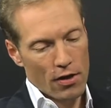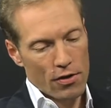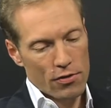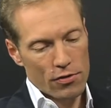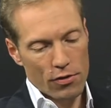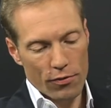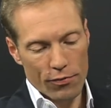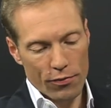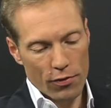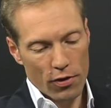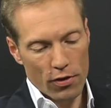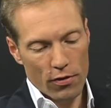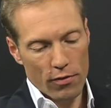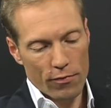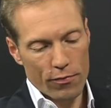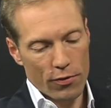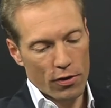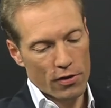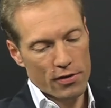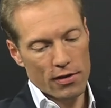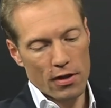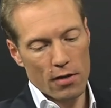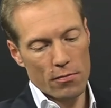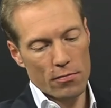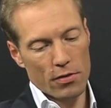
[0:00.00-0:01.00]
So for
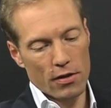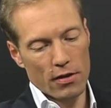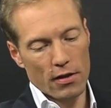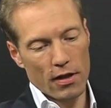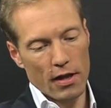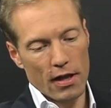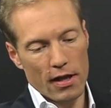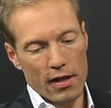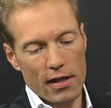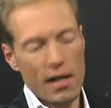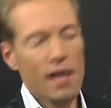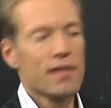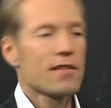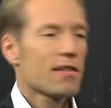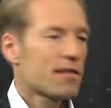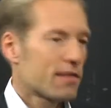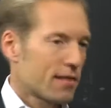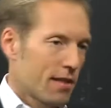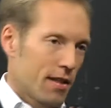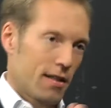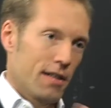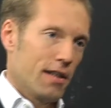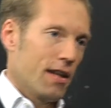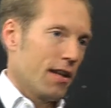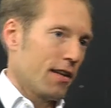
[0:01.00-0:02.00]
example, here's a
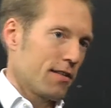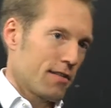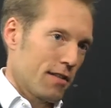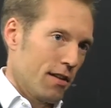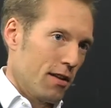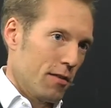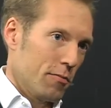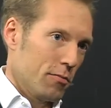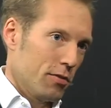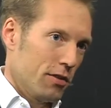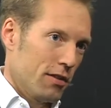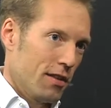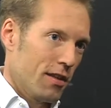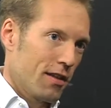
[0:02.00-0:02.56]
silly example.